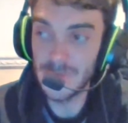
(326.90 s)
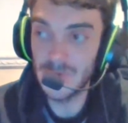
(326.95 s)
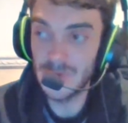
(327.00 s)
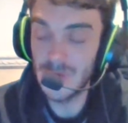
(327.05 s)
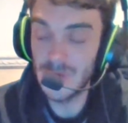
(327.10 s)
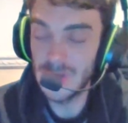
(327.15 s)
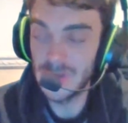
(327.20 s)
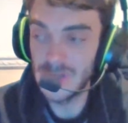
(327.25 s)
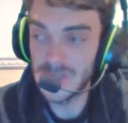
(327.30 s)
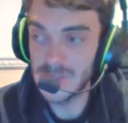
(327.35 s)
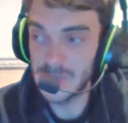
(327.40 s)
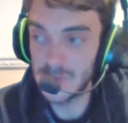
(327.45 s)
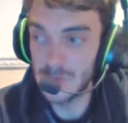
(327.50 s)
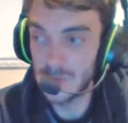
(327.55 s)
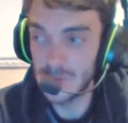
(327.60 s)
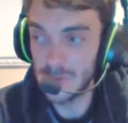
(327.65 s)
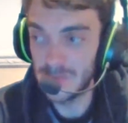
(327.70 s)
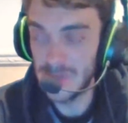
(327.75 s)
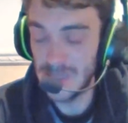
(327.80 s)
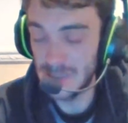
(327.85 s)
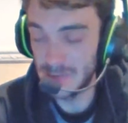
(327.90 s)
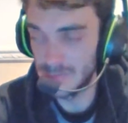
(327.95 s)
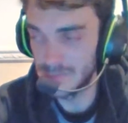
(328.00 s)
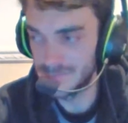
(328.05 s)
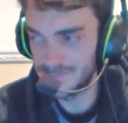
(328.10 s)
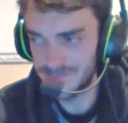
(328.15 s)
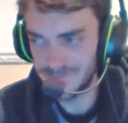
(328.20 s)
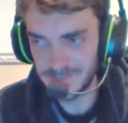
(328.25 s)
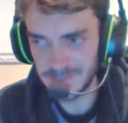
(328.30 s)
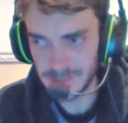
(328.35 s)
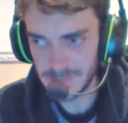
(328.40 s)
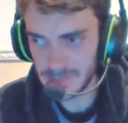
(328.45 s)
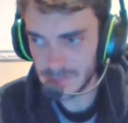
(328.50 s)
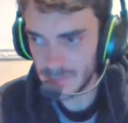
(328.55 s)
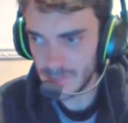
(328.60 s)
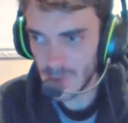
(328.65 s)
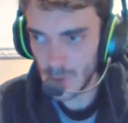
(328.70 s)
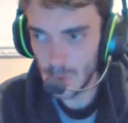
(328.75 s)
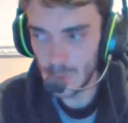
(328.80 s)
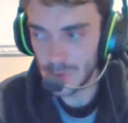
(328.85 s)
There's talk about
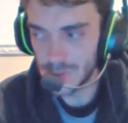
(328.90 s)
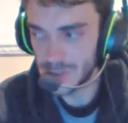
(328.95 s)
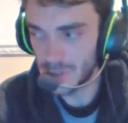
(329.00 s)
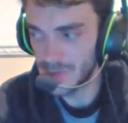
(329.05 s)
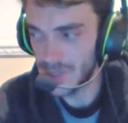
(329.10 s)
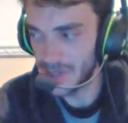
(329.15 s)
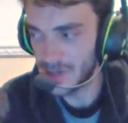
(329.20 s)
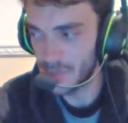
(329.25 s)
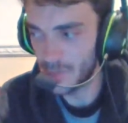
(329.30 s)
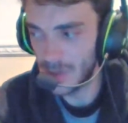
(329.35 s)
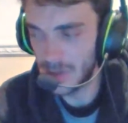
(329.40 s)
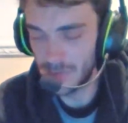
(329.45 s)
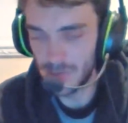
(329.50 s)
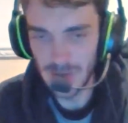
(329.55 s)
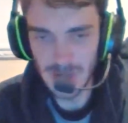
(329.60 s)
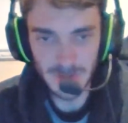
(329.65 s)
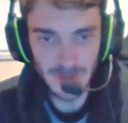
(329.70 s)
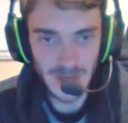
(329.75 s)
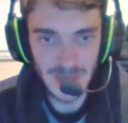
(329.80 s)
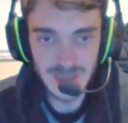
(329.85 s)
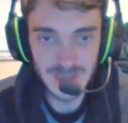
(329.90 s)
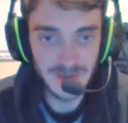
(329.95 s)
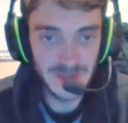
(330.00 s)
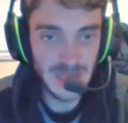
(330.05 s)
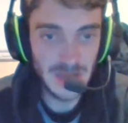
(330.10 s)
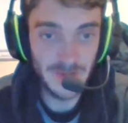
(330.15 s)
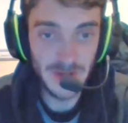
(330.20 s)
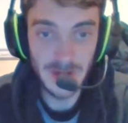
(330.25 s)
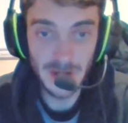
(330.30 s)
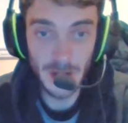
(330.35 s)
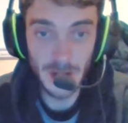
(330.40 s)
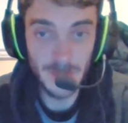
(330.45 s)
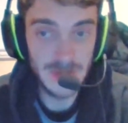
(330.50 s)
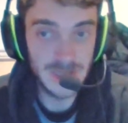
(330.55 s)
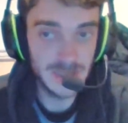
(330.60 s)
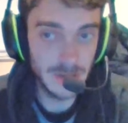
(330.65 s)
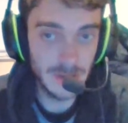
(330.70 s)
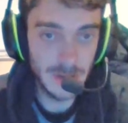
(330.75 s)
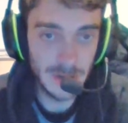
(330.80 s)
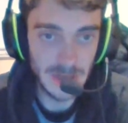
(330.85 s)
also getting rid of replays in the FA Cup
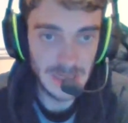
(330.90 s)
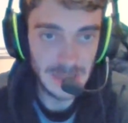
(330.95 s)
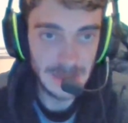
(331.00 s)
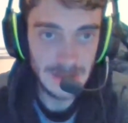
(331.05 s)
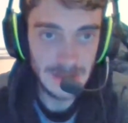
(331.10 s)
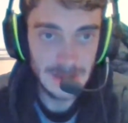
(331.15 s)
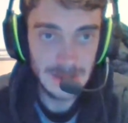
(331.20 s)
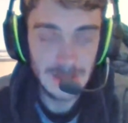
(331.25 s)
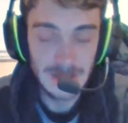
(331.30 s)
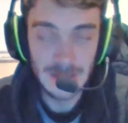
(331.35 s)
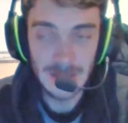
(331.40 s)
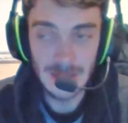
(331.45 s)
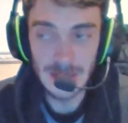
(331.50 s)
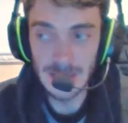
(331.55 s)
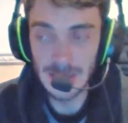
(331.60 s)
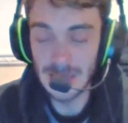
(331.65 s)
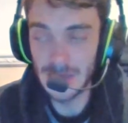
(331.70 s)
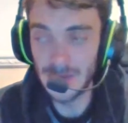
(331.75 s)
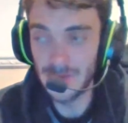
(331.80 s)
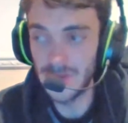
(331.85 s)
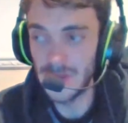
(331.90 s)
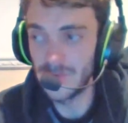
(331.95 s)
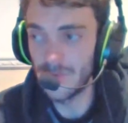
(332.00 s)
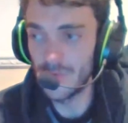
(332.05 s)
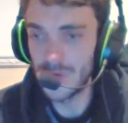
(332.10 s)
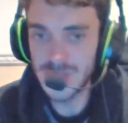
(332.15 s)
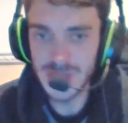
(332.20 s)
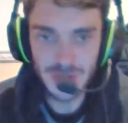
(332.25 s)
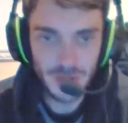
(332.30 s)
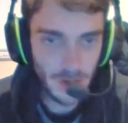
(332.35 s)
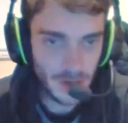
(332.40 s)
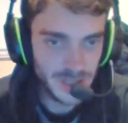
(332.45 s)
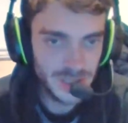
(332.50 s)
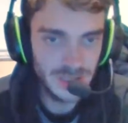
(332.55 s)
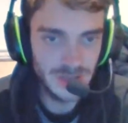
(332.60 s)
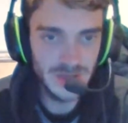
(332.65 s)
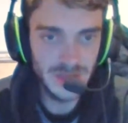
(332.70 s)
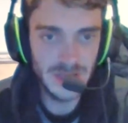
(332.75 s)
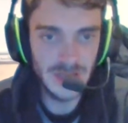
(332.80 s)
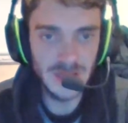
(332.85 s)
entirely. They've
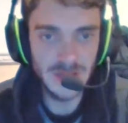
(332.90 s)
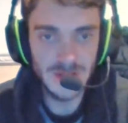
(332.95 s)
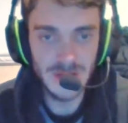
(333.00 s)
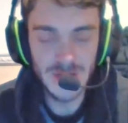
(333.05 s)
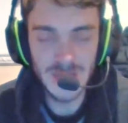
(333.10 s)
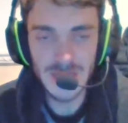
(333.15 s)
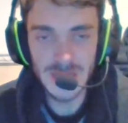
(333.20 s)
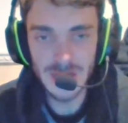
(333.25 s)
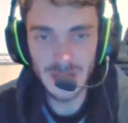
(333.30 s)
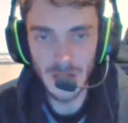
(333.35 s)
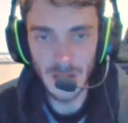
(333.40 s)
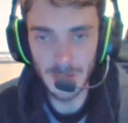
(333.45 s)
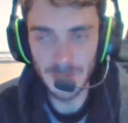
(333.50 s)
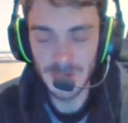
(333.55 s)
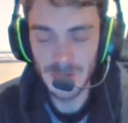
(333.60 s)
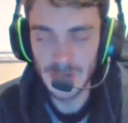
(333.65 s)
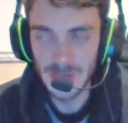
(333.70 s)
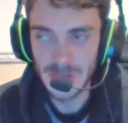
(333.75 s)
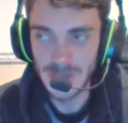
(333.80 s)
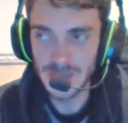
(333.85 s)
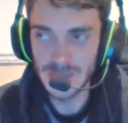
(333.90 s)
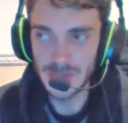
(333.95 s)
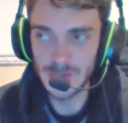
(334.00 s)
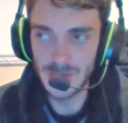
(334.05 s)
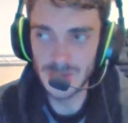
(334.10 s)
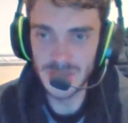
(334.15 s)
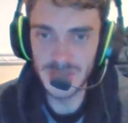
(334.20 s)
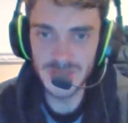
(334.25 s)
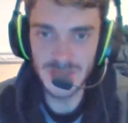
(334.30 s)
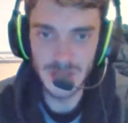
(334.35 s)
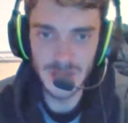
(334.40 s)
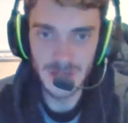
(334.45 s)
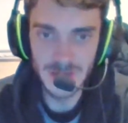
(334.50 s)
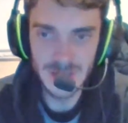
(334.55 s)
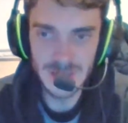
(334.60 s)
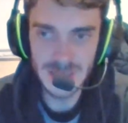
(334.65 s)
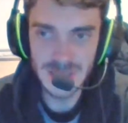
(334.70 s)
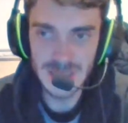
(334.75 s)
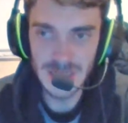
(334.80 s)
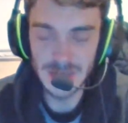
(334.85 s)
restructured the League Cup to a
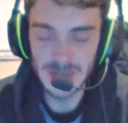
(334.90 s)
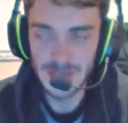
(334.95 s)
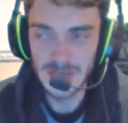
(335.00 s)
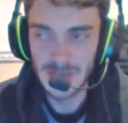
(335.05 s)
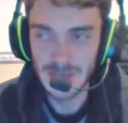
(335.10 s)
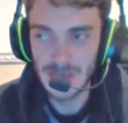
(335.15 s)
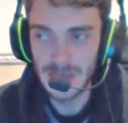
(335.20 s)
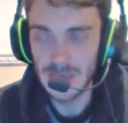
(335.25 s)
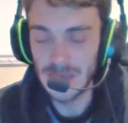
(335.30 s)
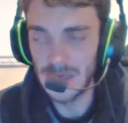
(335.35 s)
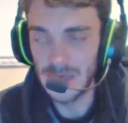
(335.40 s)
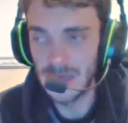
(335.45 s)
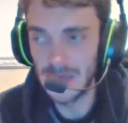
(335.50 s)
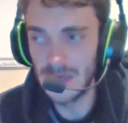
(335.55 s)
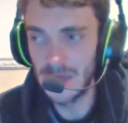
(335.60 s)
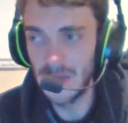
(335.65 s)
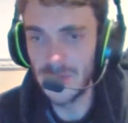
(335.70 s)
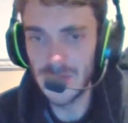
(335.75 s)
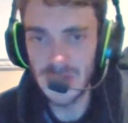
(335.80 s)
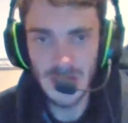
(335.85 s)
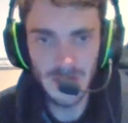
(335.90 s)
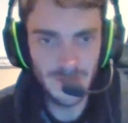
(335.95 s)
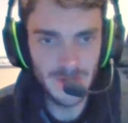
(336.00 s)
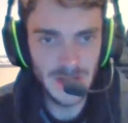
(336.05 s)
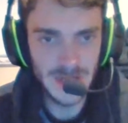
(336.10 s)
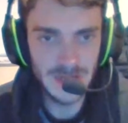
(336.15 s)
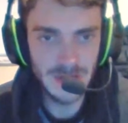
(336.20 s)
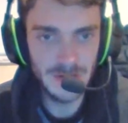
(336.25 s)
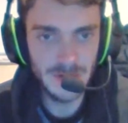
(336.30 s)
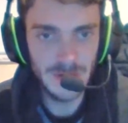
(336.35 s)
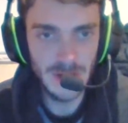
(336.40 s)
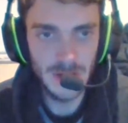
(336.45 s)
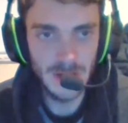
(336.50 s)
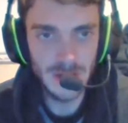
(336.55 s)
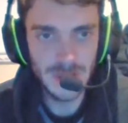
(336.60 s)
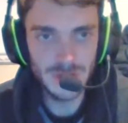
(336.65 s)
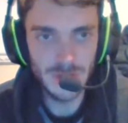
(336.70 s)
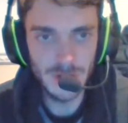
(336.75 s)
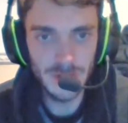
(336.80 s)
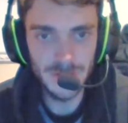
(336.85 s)
certain extent, and the FA
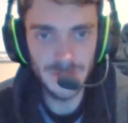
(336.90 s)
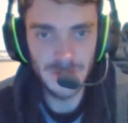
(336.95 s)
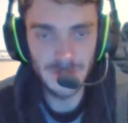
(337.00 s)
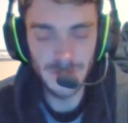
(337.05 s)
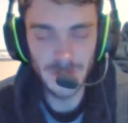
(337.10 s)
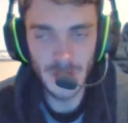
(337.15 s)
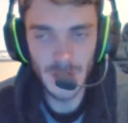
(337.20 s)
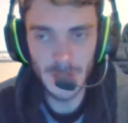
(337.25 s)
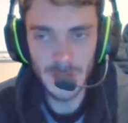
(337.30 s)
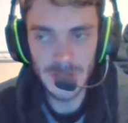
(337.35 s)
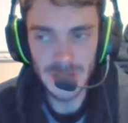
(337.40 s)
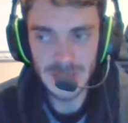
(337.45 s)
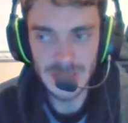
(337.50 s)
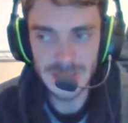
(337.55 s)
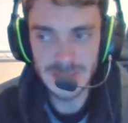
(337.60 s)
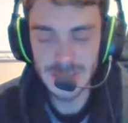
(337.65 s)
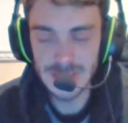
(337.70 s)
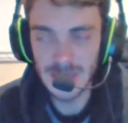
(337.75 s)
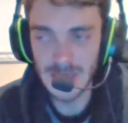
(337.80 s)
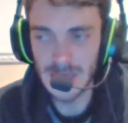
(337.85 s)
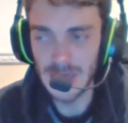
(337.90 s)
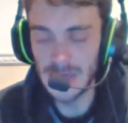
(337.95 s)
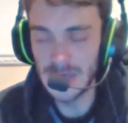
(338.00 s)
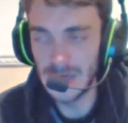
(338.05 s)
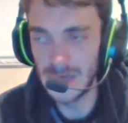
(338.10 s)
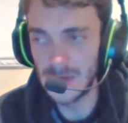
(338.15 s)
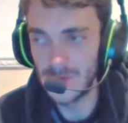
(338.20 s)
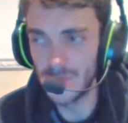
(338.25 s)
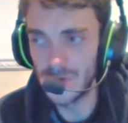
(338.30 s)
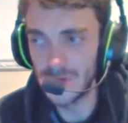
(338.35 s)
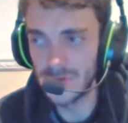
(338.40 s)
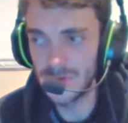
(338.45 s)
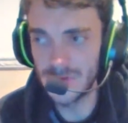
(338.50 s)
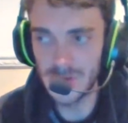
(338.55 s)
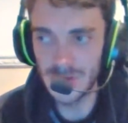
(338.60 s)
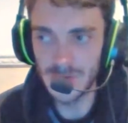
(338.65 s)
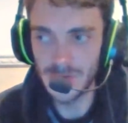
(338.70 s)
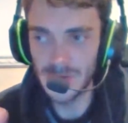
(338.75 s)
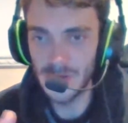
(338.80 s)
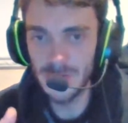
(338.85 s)
Trophy for the lower leagues, with
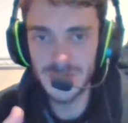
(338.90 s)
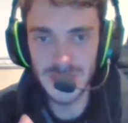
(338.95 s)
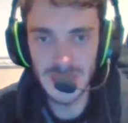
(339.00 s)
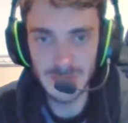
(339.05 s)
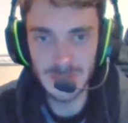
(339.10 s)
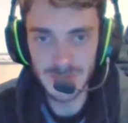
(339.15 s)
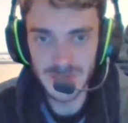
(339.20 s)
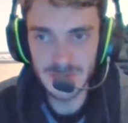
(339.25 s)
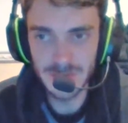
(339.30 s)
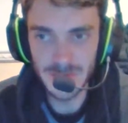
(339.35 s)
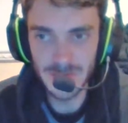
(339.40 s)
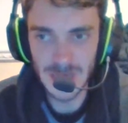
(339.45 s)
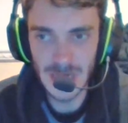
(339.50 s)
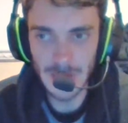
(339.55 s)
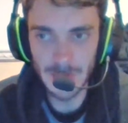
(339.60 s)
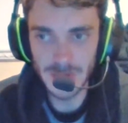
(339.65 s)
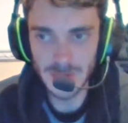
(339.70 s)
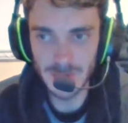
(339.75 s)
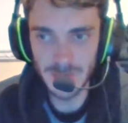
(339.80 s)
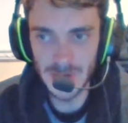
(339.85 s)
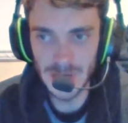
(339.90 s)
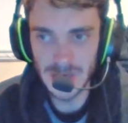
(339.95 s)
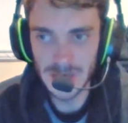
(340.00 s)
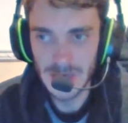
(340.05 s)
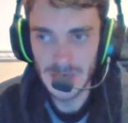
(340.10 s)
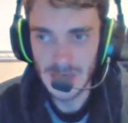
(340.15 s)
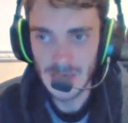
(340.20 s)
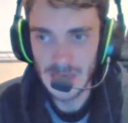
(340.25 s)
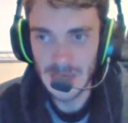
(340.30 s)
the youth teams being able to play.